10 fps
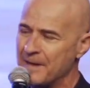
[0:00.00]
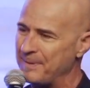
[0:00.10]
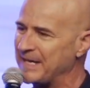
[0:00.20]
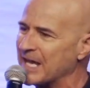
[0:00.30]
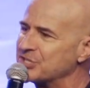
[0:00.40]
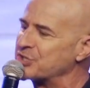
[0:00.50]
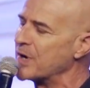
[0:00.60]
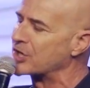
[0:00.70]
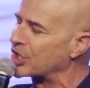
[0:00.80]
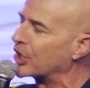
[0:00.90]
begins
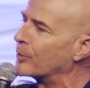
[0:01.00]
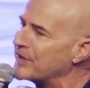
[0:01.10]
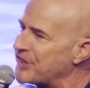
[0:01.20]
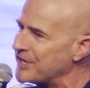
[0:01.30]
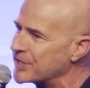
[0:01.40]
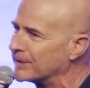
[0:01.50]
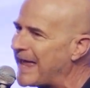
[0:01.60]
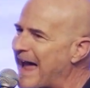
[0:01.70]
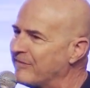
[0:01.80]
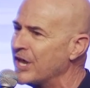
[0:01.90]
to occur within your
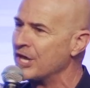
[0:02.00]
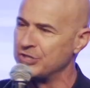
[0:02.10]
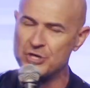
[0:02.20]
life.